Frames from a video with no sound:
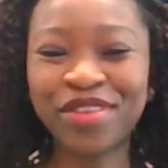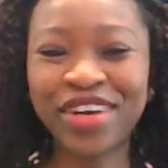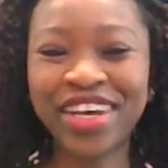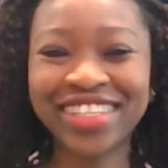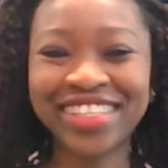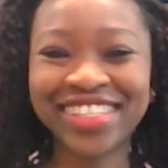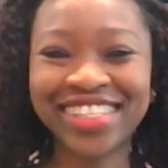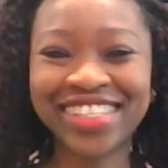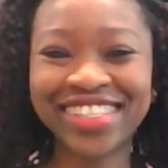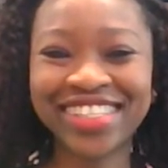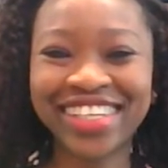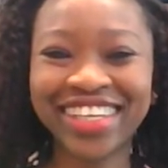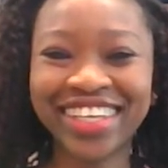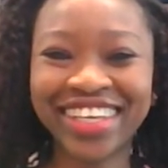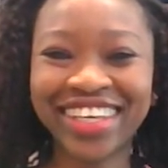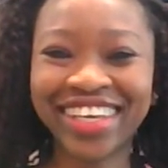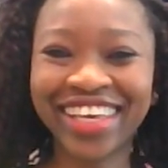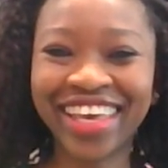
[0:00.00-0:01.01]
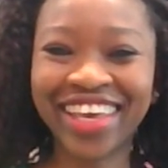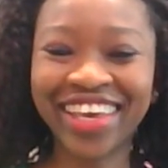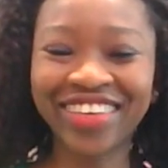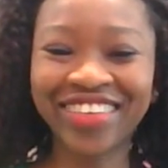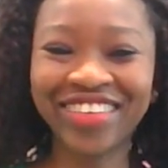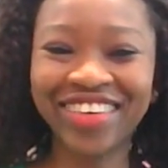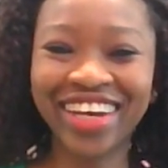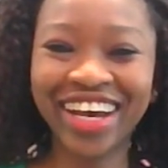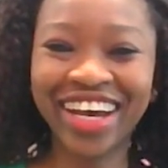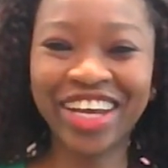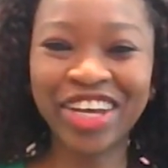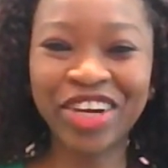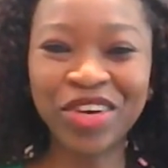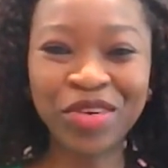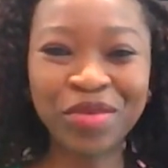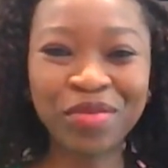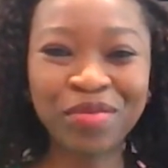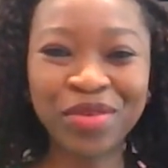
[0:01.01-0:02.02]
friends. It's Yinka here.
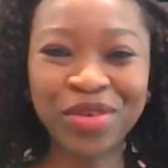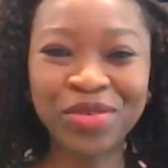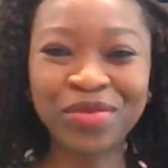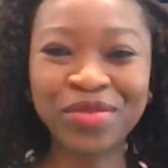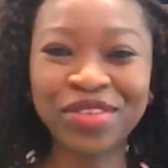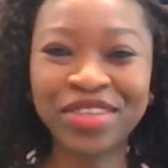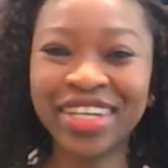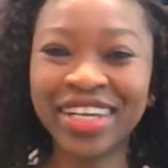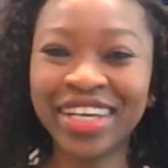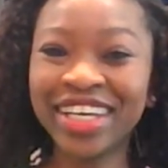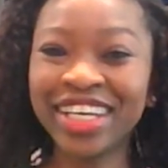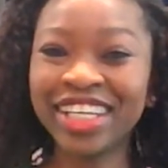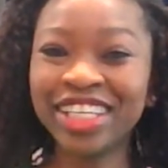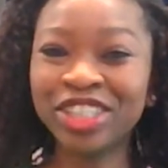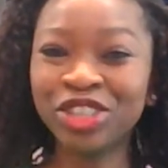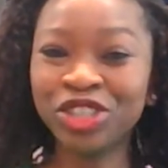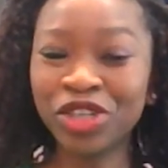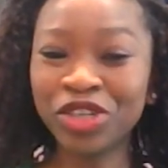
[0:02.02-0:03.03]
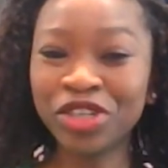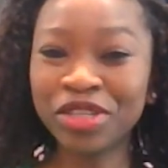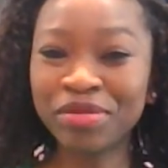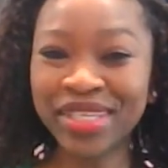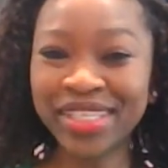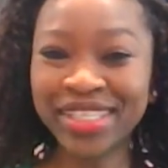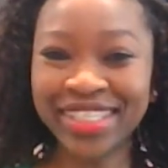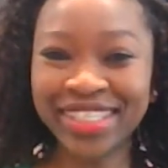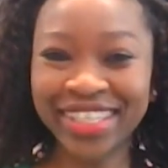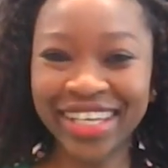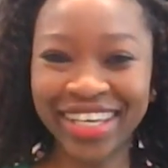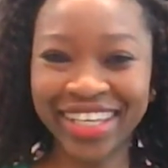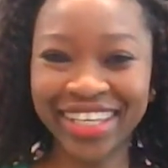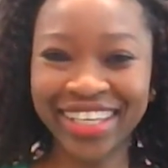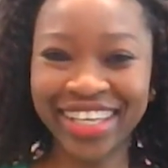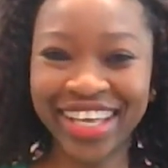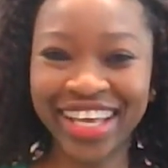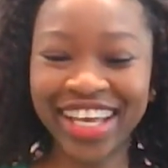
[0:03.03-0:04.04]
I hope you would Join me
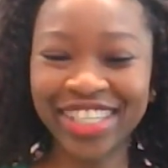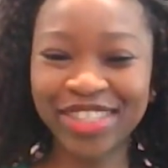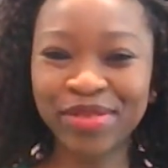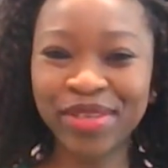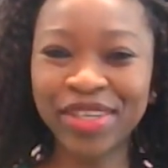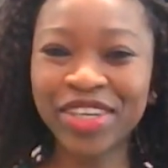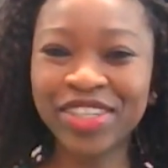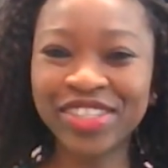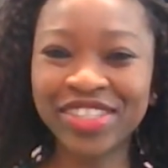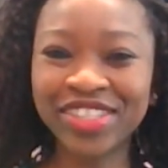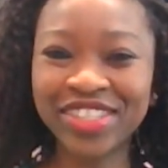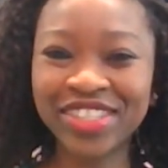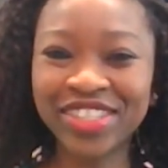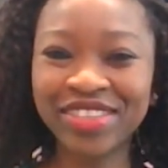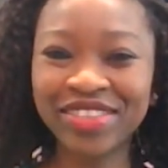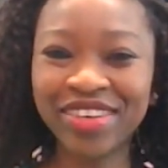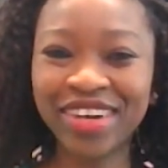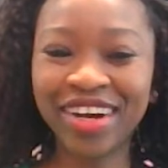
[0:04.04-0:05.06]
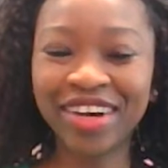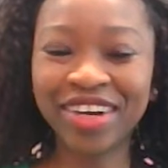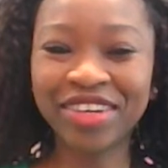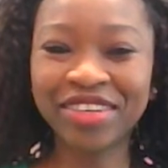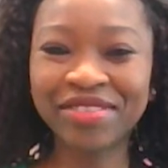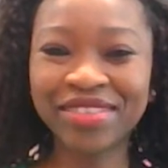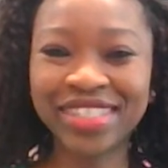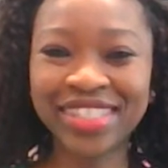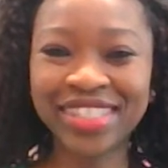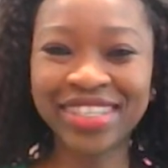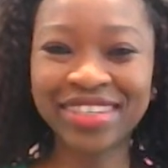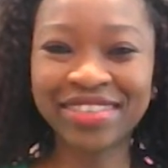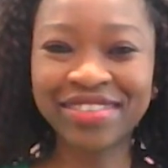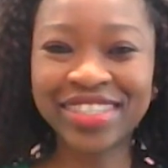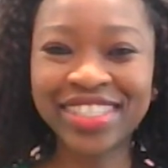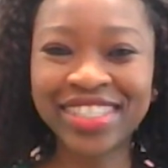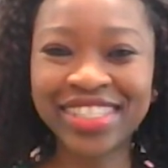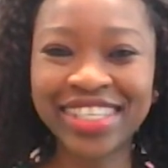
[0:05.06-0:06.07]
today as we continue our current
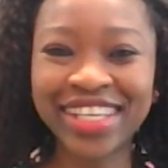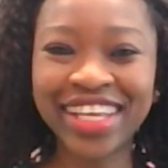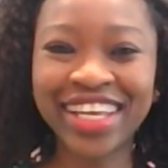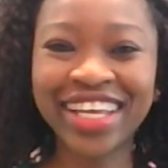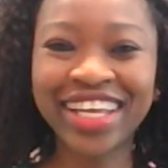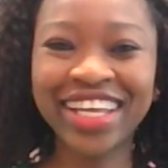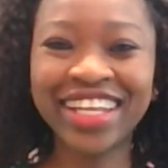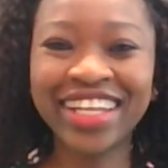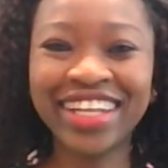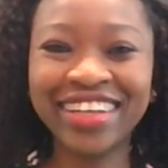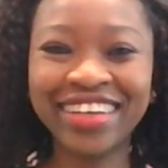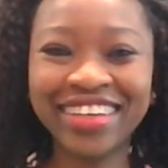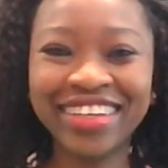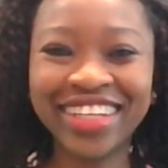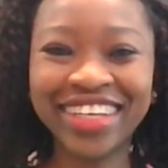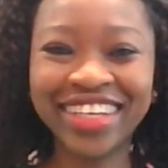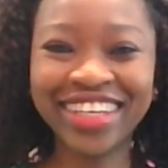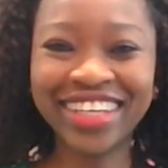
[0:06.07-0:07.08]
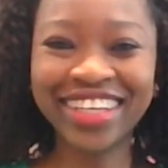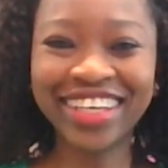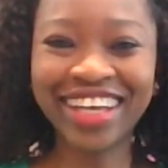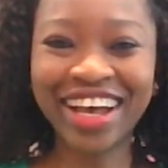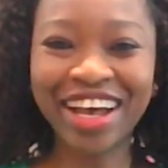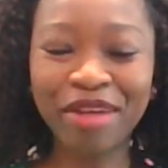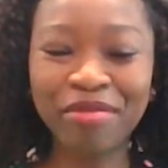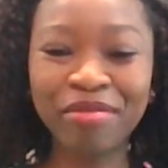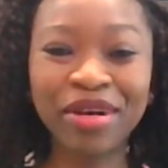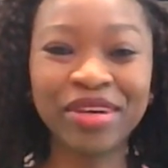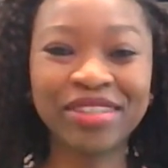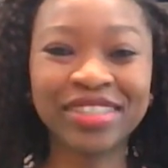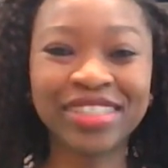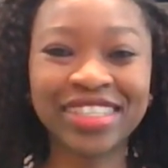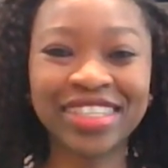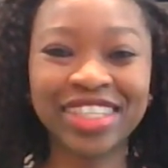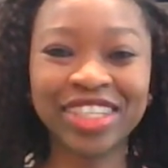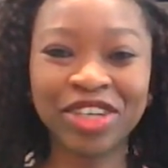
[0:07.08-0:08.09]
series, Learning
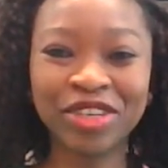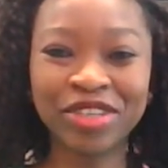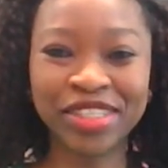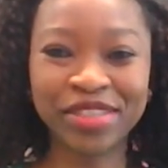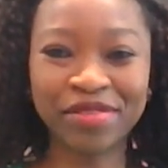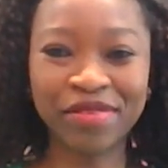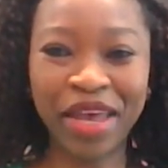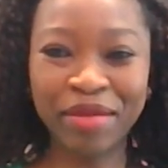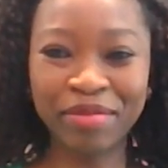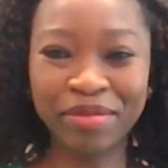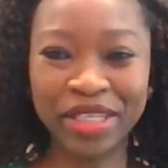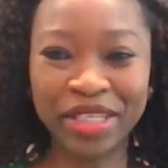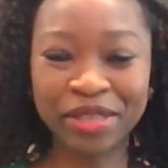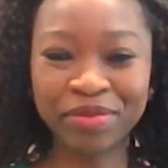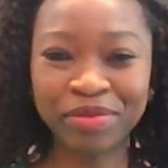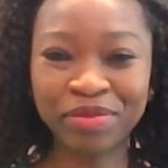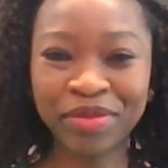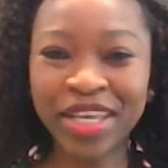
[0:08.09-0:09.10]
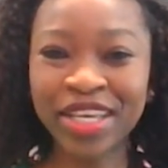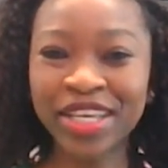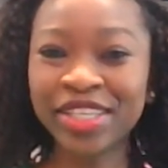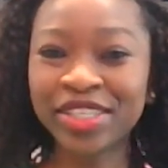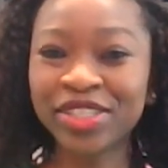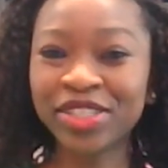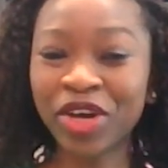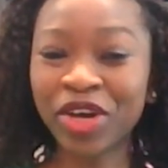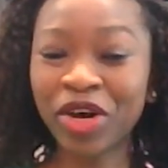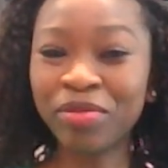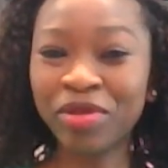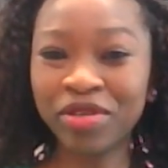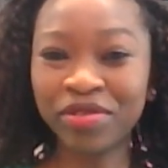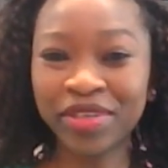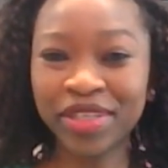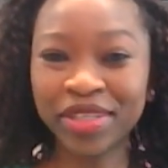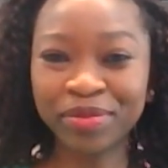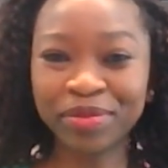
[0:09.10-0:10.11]
About God's Family. So
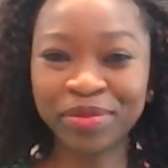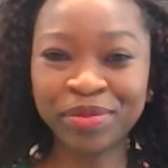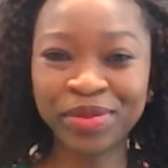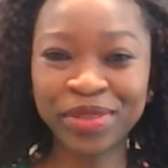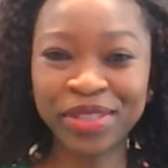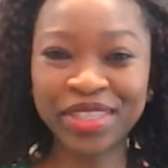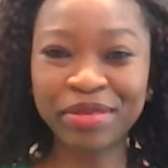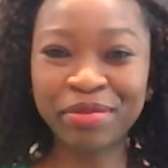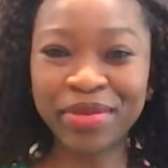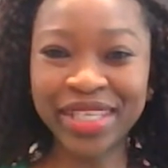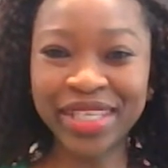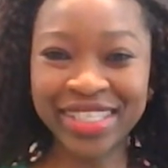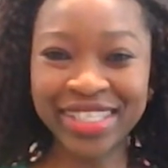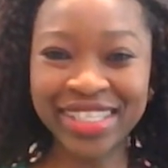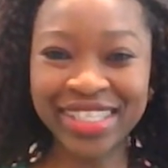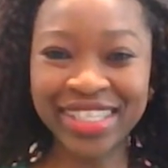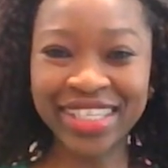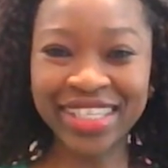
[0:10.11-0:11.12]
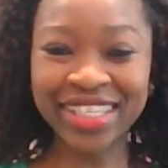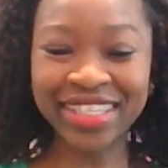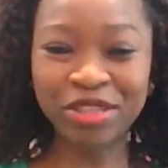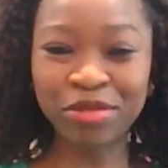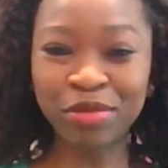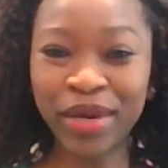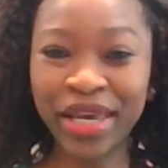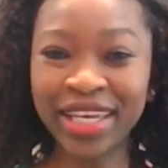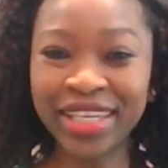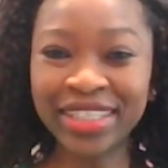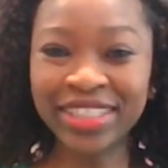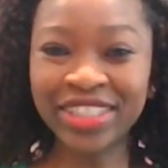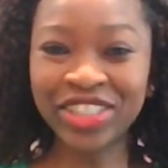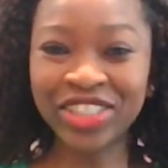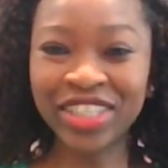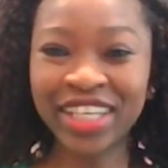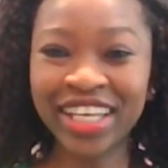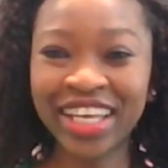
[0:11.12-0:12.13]
come over to the BTC Kids
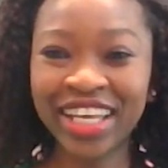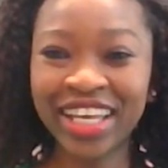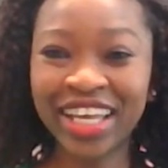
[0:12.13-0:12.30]
page